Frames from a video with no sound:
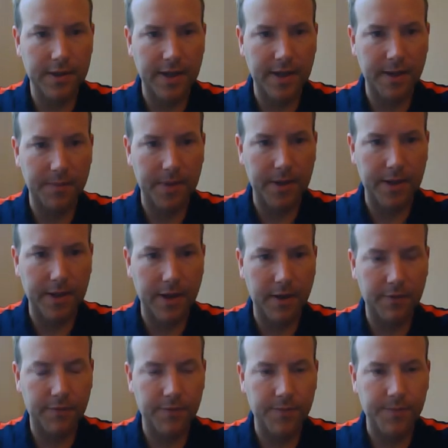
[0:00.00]
say, a
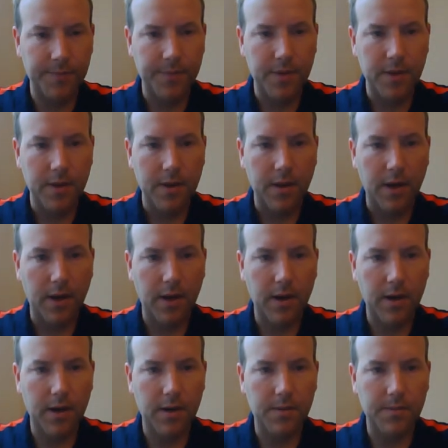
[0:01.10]
PDF.
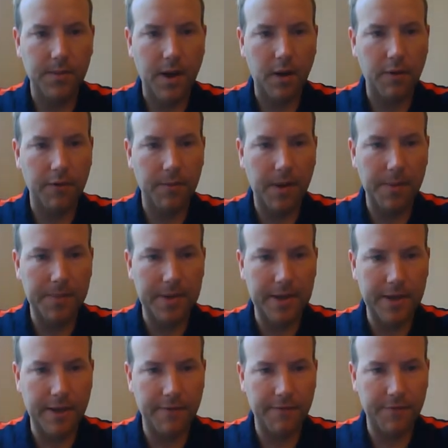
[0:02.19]
However, my
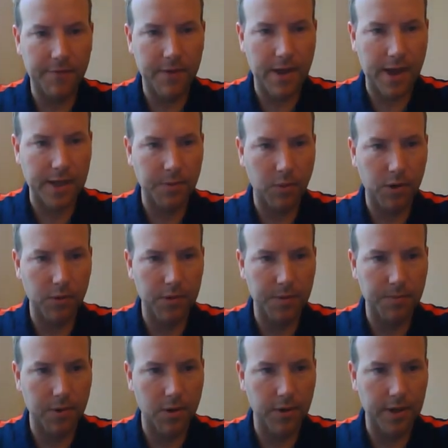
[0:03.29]
PDF exporter was
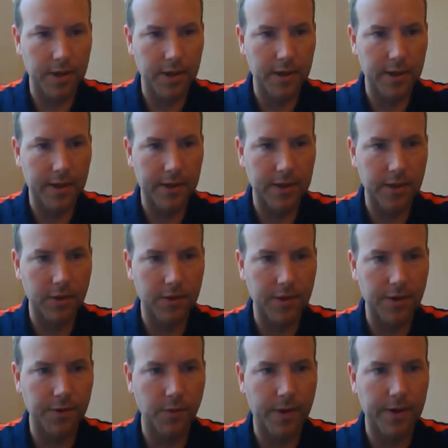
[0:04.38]
broken, and so
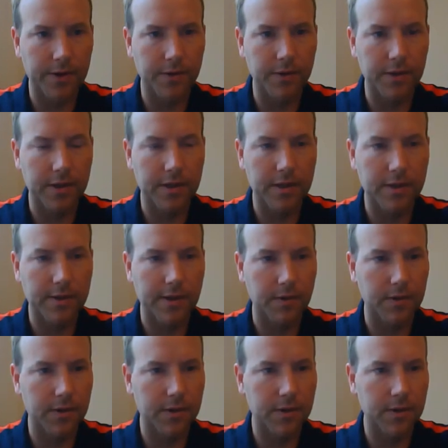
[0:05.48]
another way to do this that
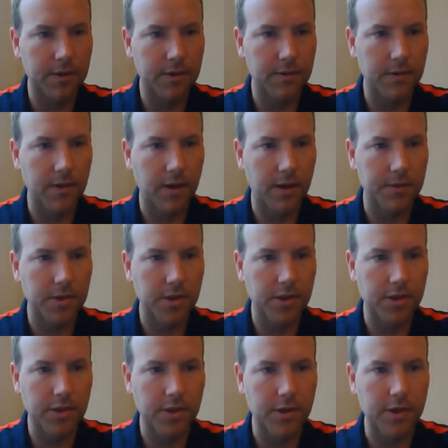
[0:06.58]
was just
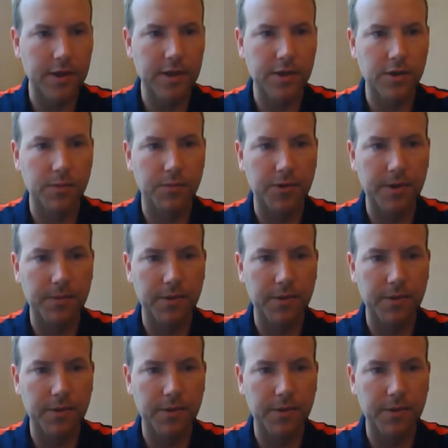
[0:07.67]
as good is do Print